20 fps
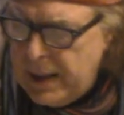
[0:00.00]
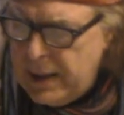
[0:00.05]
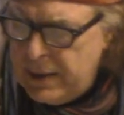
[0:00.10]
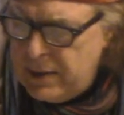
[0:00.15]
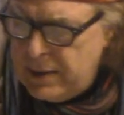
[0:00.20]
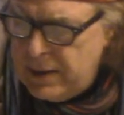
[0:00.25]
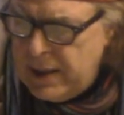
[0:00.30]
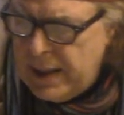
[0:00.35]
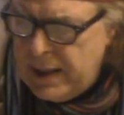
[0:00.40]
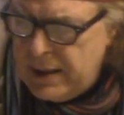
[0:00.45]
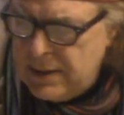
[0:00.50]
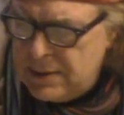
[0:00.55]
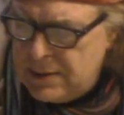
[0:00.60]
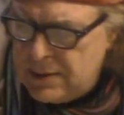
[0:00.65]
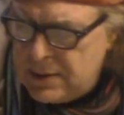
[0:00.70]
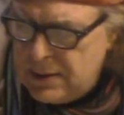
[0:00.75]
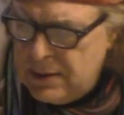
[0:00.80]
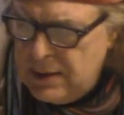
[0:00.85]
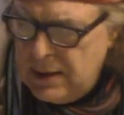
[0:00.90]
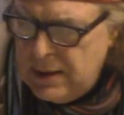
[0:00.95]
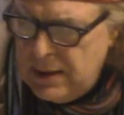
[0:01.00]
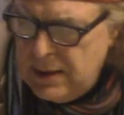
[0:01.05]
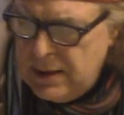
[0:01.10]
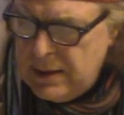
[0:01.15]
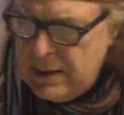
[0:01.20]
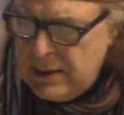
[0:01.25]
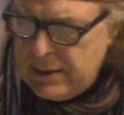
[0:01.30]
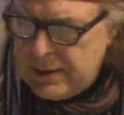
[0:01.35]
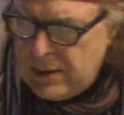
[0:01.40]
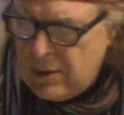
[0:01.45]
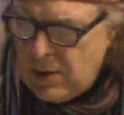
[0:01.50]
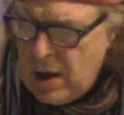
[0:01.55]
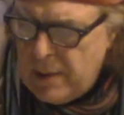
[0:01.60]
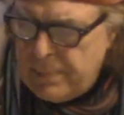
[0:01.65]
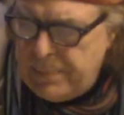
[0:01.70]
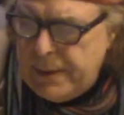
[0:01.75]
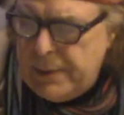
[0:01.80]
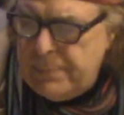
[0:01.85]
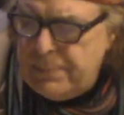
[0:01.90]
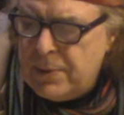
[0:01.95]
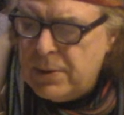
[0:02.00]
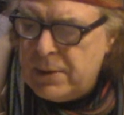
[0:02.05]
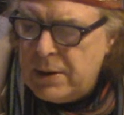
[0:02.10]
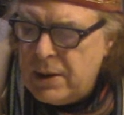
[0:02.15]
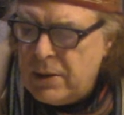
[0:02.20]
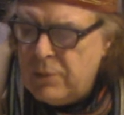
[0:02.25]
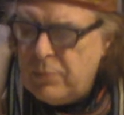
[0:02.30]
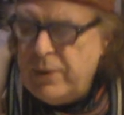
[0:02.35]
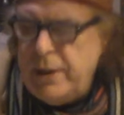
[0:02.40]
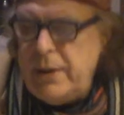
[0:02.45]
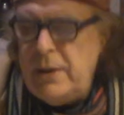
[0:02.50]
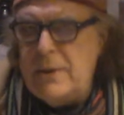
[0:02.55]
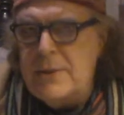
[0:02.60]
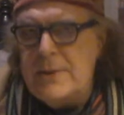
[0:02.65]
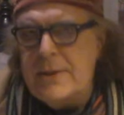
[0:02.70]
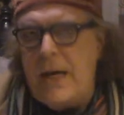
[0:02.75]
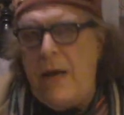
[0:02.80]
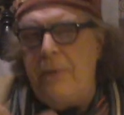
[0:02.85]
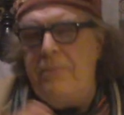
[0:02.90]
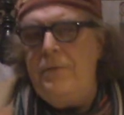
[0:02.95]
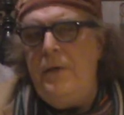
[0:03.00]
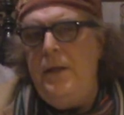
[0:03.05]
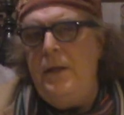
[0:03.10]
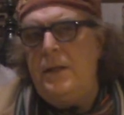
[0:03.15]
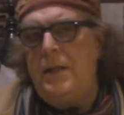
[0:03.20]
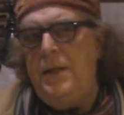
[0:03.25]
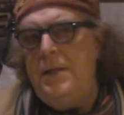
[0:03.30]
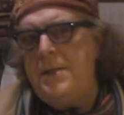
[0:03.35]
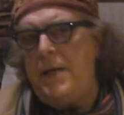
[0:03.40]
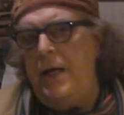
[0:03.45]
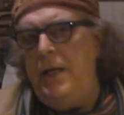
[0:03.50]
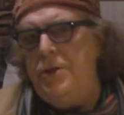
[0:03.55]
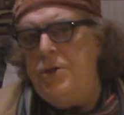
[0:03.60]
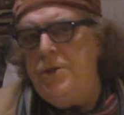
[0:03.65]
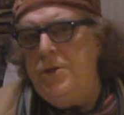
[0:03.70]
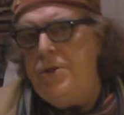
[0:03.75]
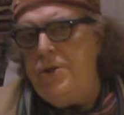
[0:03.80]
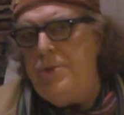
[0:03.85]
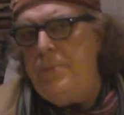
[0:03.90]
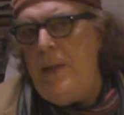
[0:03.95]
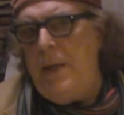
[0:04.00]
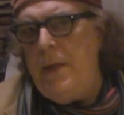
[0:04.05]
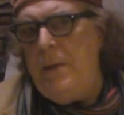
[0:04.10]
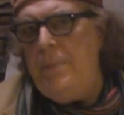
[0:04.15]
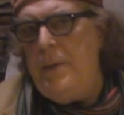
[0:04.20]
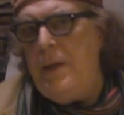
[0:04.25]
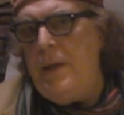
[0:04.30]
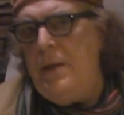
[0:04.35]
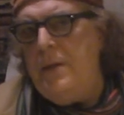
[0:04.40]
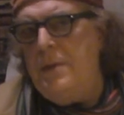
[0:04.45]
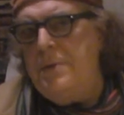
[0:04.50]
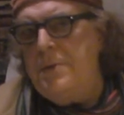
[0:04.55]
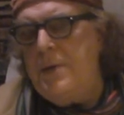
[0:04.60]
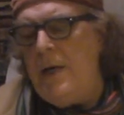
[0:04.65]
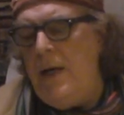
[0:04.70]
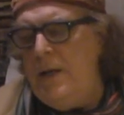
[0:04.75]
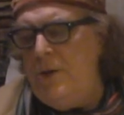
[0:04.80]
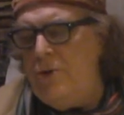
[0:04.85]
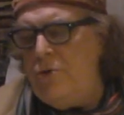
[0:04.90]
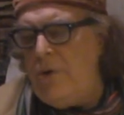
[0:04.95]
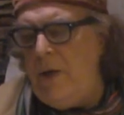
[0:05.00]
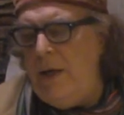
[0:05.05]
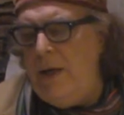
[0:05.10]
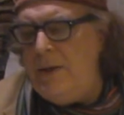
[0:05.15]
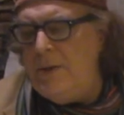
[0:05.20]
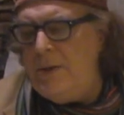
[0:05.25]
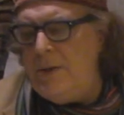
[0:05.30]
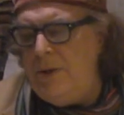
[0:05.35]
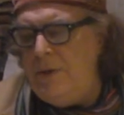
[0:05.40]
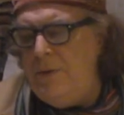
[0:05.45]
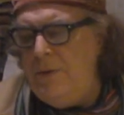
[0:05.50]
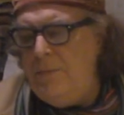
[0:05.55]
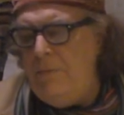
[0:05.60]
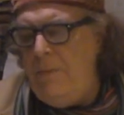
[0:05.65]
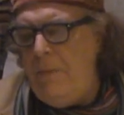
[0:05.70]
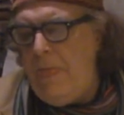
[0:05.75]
And there are people that are rediscovering these ancient shamanic paths and trying to